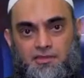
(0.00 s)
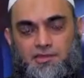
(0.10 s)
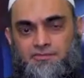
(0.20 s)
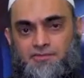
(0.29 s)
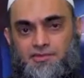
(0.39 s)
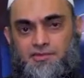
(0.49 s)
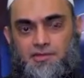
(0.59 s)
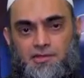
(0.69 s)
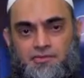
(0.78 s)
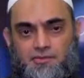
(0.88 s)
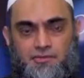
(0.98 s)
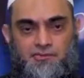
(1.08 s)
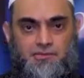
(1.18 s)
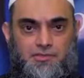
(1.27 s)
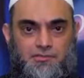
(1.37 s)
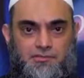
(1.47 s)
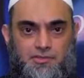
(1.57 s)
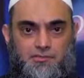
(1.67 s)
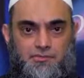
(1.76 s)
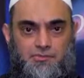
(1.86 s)
The first seerah of the Prophet
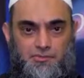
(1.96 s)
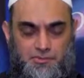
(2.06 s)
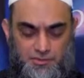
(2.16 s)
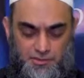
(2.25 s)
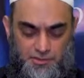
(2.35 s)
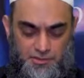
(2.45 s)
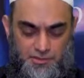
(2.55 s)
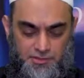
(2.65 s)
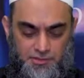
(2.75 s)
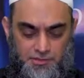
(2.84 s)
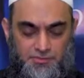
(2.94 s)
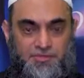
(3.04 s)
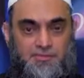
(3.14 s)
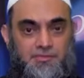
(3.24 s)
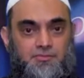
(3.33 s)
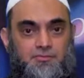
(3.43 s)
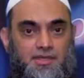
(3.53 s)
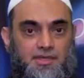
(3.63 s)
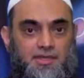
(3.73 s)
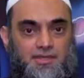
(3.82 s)
was uh, written
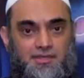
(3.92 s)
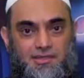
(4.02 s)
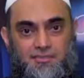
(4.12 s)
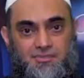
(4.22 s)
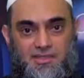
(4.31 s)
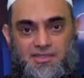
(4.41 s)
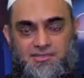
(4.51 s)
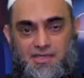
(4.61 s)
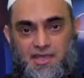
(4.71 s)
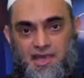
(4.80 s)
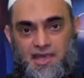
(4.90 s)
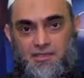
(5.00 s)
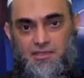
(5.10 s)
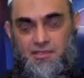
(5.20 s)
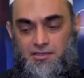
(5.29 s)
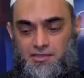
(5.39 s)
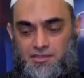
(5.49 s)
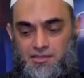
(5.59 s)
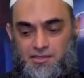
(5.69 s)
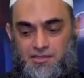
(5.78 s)
by Ibn Ishaq
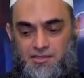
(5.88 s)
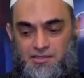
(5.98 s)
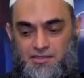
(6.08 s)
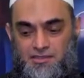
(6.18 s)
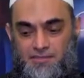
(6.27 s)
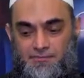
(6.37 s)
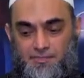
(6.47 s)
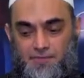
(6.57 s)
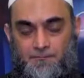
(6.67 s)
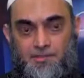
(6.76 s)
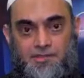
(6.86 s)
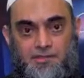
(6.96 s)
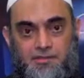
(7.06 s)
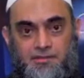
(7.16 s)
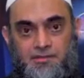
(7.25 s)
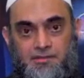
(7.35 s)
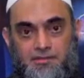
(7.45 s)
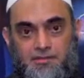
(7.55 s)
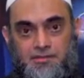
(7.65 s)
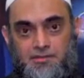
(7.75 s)
uh, but
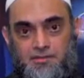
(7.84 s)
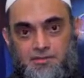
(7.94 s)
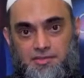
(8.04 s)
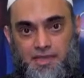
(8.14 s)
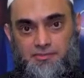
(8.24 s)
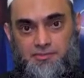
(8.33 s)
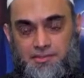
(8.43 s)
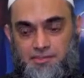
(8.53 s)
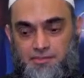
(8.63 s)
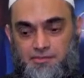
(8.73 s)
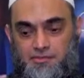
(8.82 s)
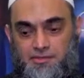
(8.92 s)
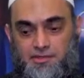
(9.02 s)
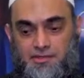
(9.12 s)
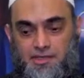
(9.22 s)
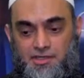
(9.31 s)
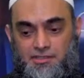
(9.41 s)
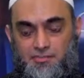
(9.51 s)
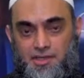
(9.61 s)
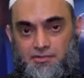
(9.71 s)
that particular seerah,
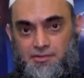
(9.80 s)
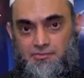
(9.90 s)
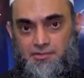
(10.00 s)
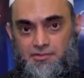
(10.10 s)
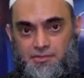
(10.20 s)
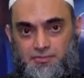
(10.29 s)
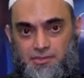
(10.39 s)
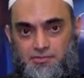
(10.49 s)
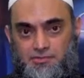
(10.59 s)
the biography of the Prophet